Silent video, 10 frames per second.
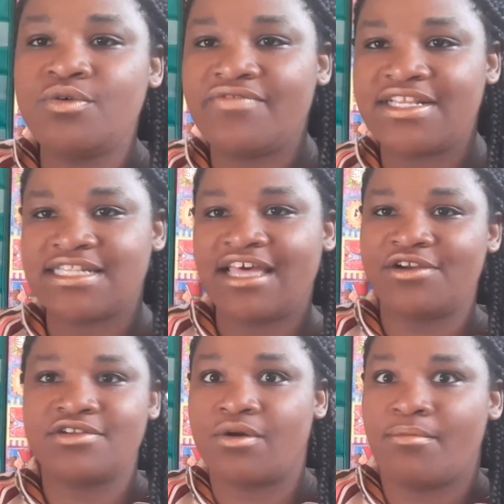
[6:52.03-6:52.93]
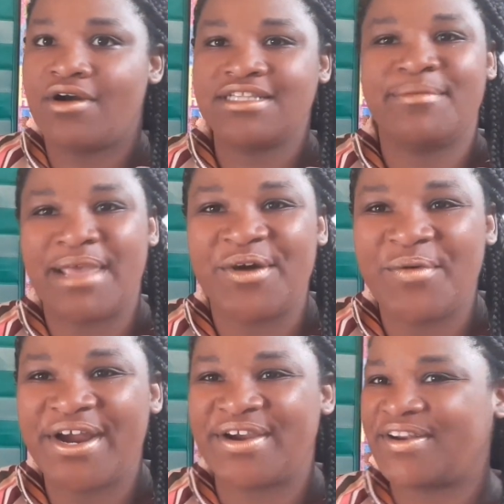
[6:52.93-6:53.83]
of these letters or more to make a
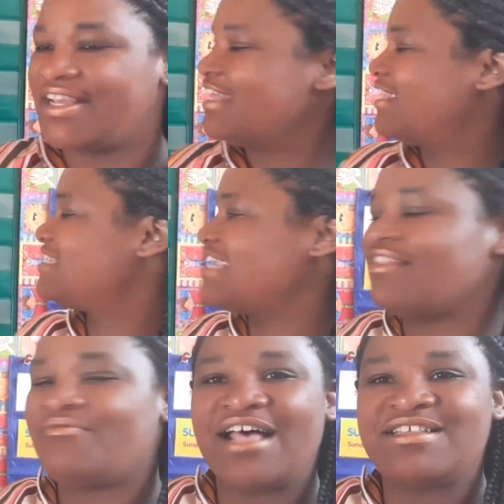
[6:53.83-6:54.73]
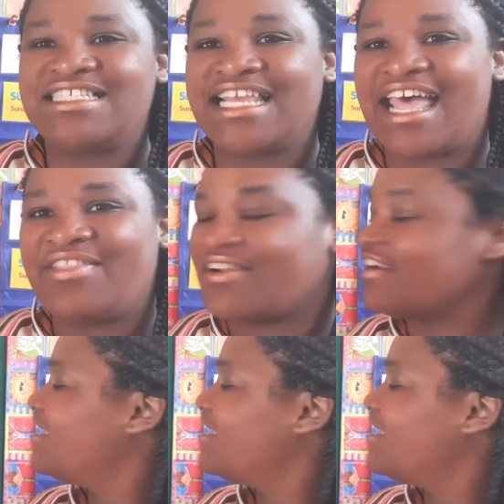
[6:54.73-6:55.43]
word. Let's say the vowels together.